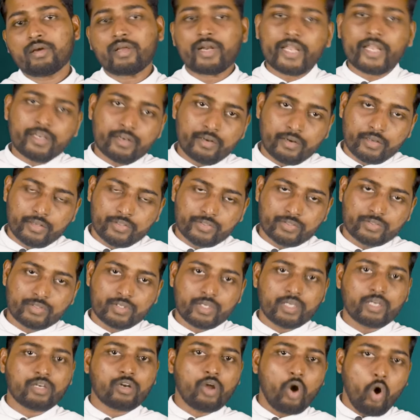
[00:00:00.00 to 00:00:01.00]

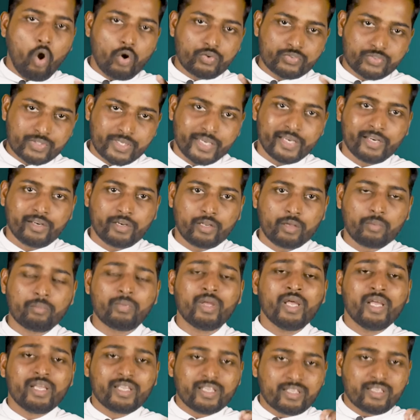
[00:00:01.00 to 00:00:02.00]
Greatness in God's
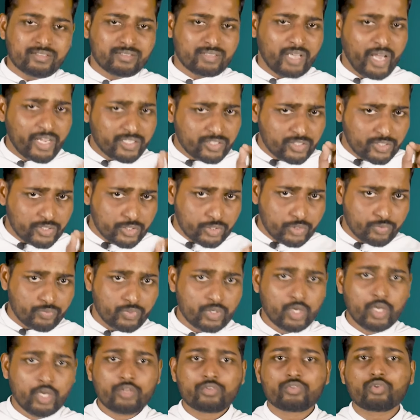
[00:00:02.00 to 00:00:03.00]
kingdom is
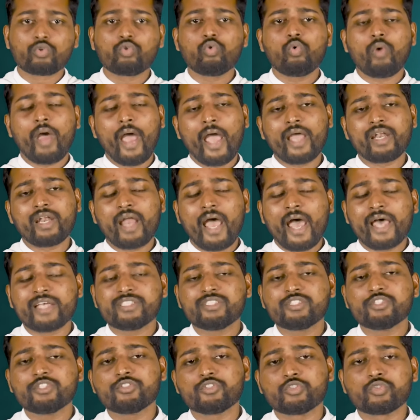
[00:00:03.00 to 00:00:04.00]
achieved through an
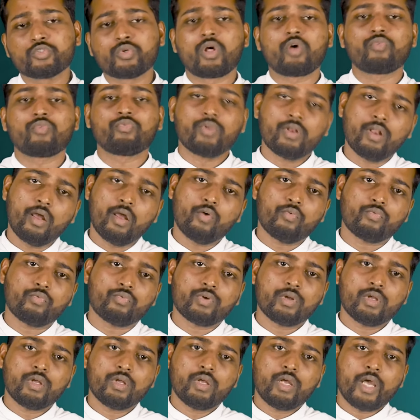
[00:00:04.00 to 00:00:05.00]
attitude of
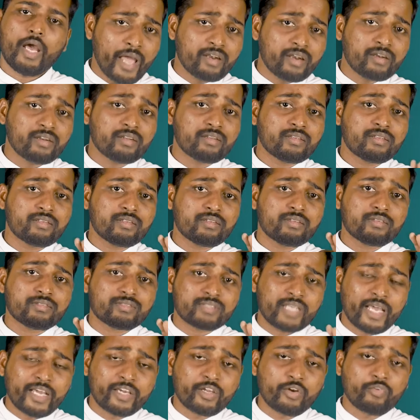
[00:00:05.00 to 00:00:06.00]
love and
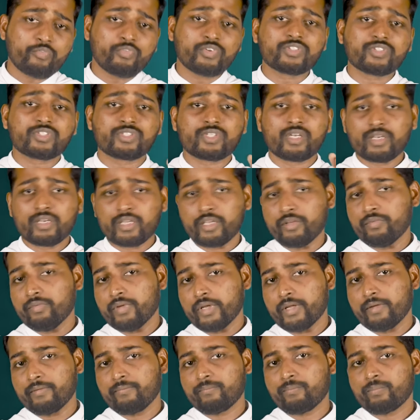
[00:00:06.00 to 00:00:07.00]
sacrificial
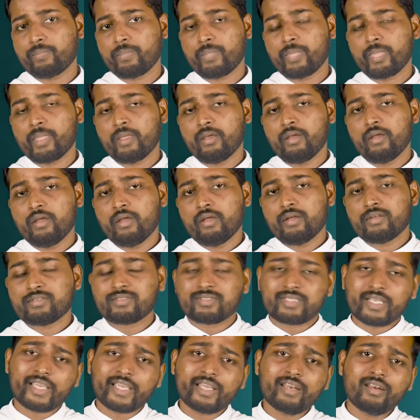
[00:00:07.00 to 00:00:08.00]
giving.
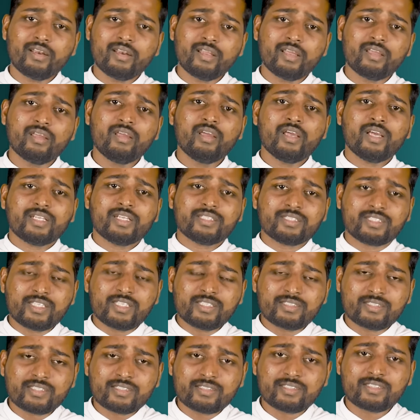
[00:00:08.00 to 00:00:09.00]
Secondly,
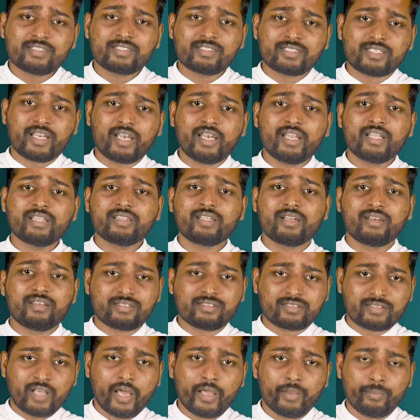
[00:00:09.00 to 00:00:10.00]
Jesus is telling the
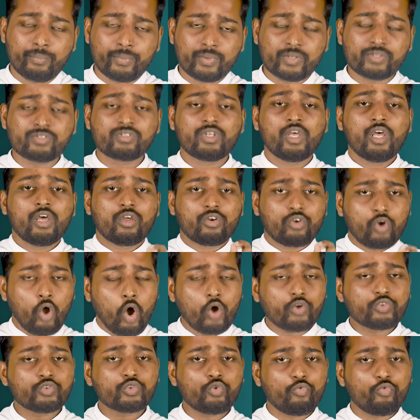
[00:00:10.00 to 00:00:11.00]
disciples
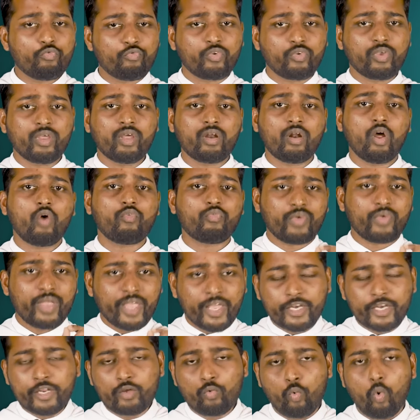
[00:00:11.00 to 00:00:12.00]
not to fear of
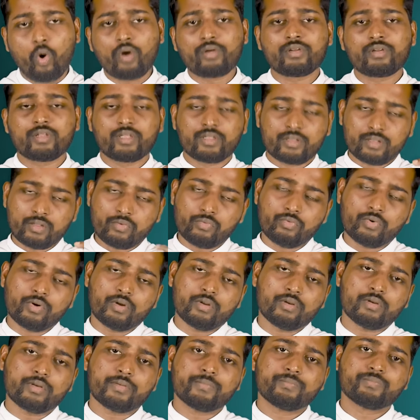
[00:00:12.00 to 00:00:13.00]
anyone in the
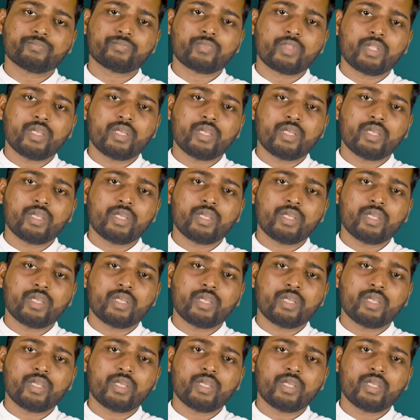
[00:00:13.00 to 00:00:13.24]
world.